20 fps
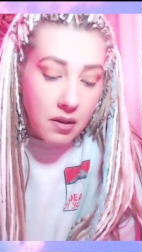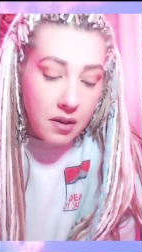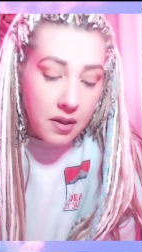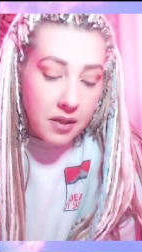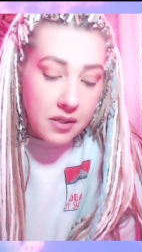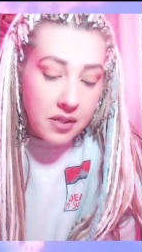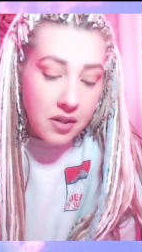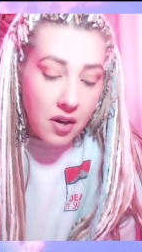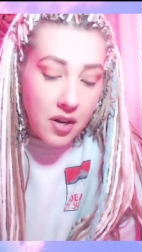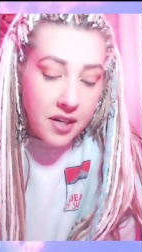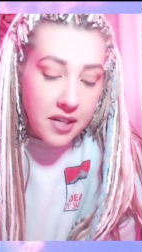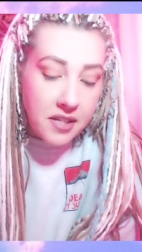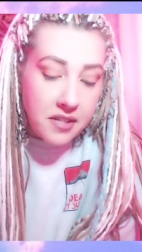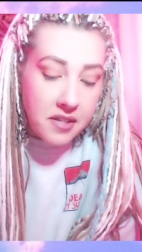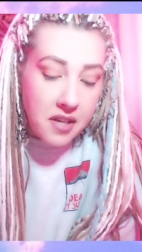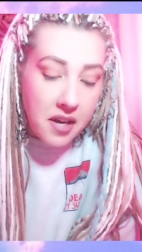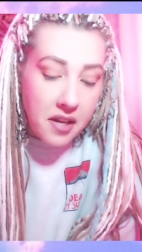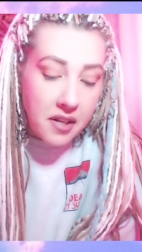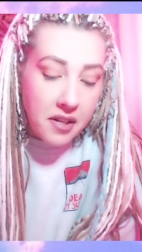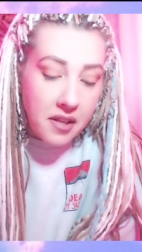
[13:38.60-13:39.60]
As Gandhi
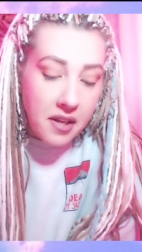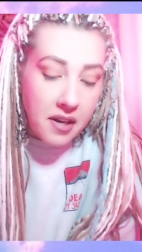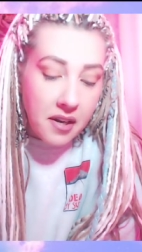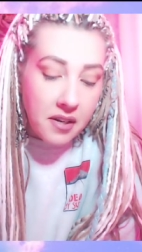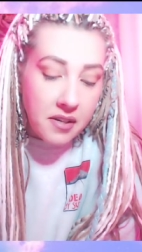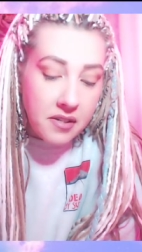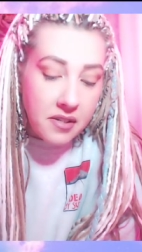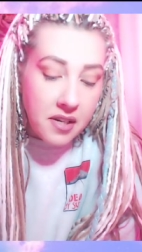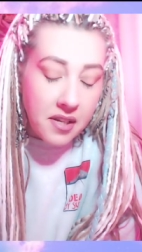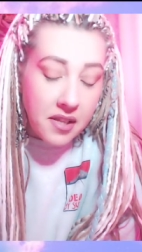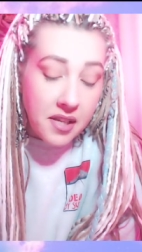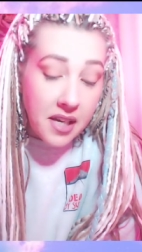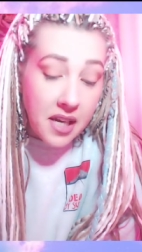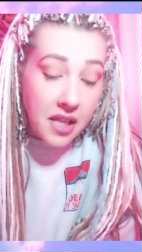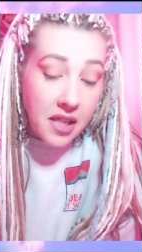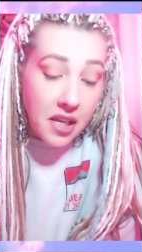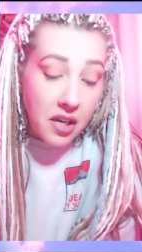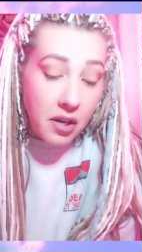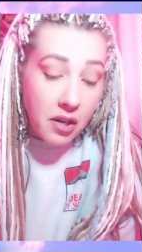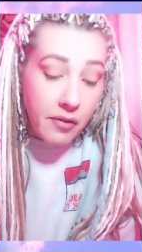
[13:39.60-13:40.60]
said, there is nothing in
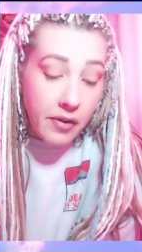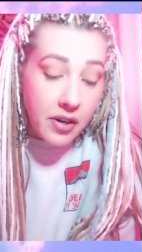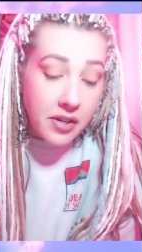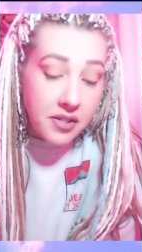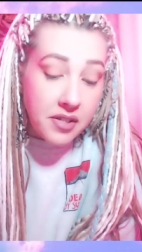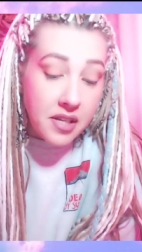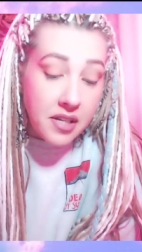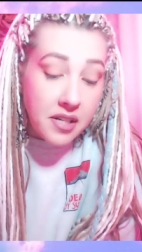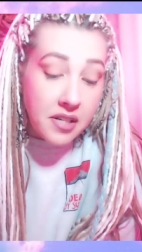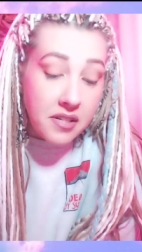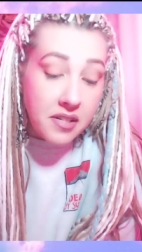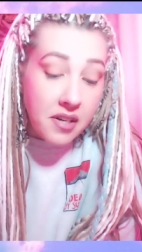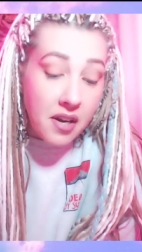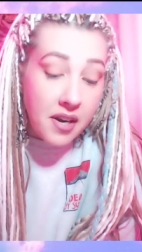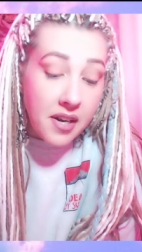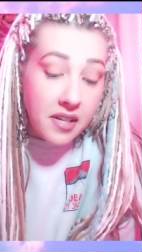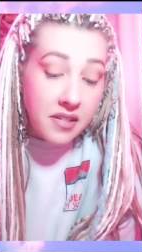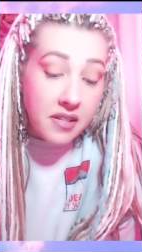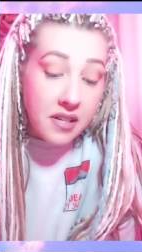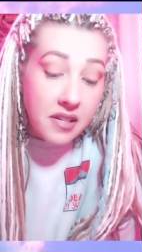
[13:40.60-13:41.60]
the universe that does not
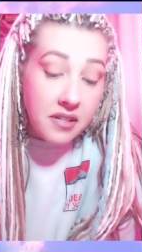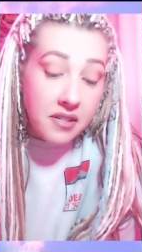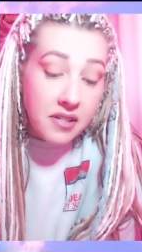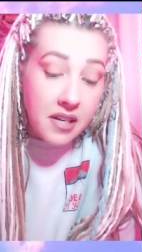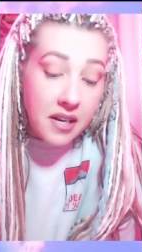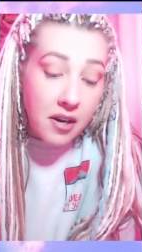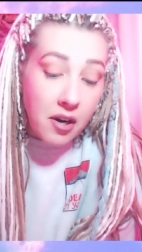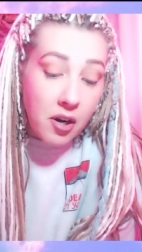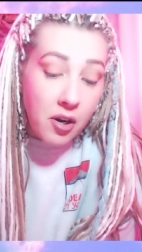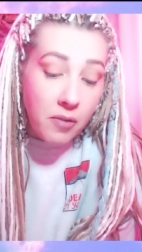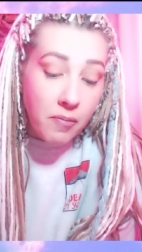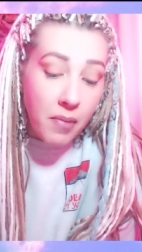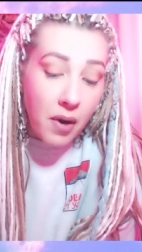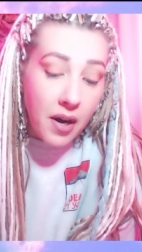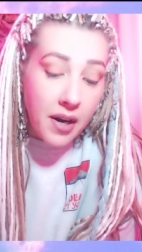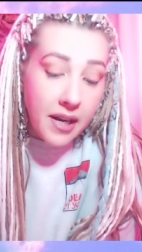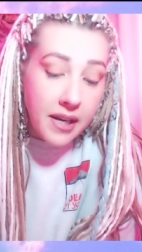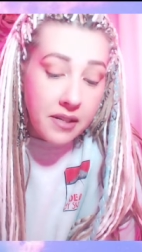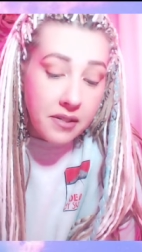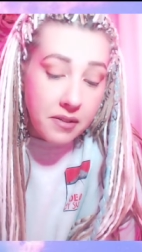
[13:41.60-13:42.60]
exist in our own
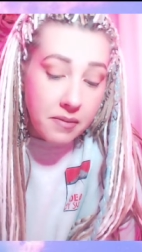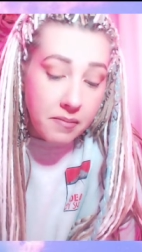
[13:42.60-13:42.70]
bodies.